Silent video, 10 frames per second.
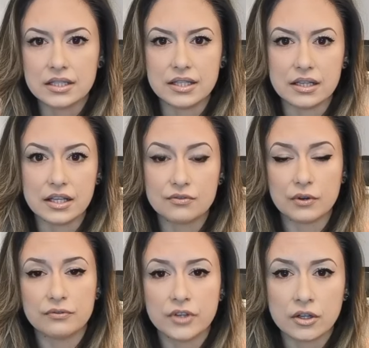Did they
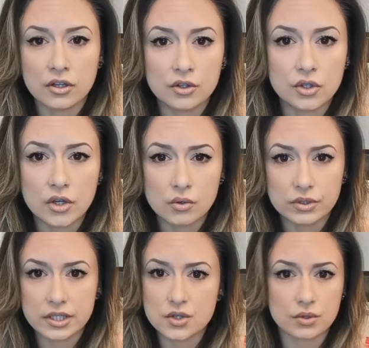fulfill not
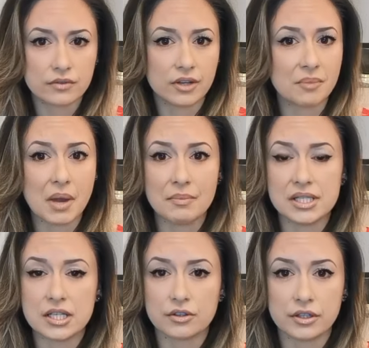only sort of like my
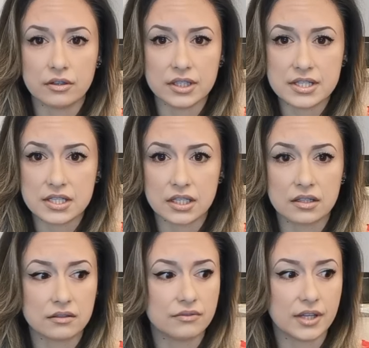
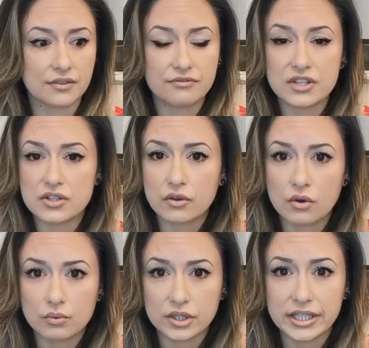materialistic, like
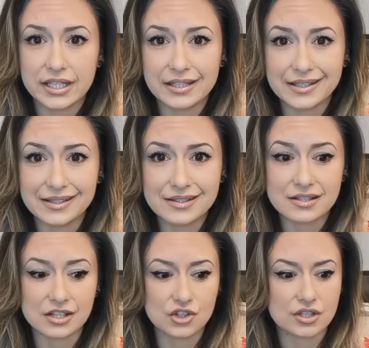physical related needs,
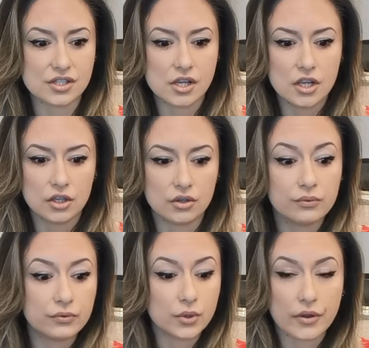such as,
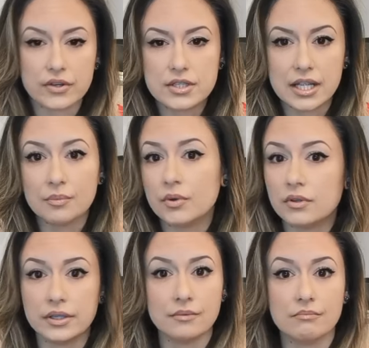food on the
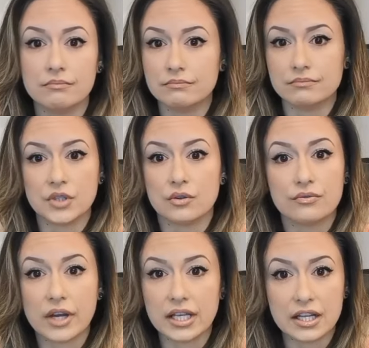table and,
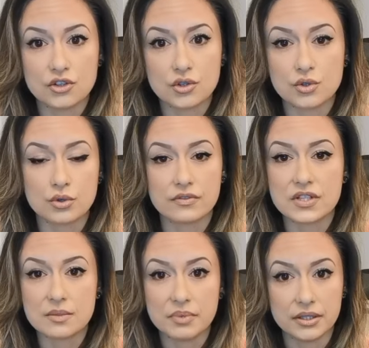financial sort of
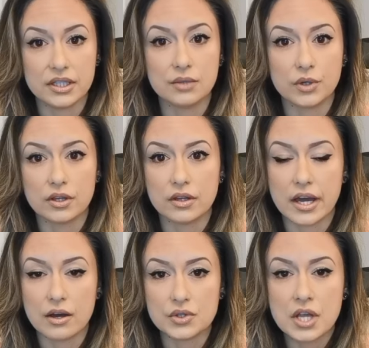stability within the
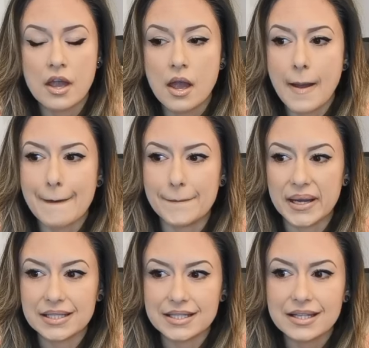house,
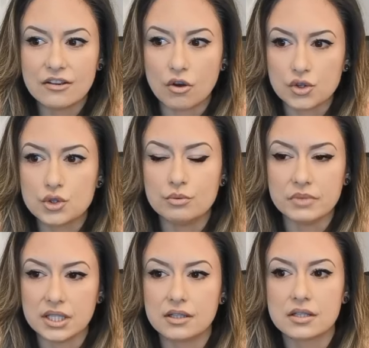but did they also
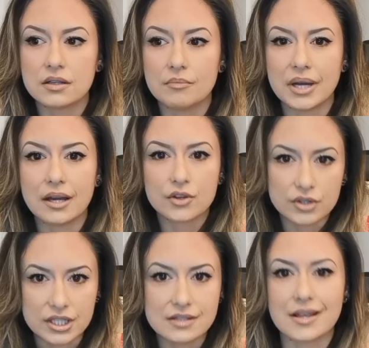meet my other
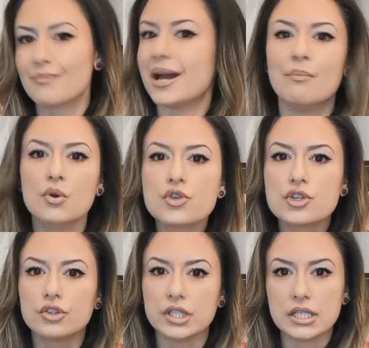needs, like my
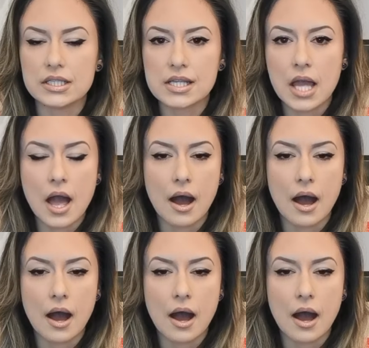emotional needs,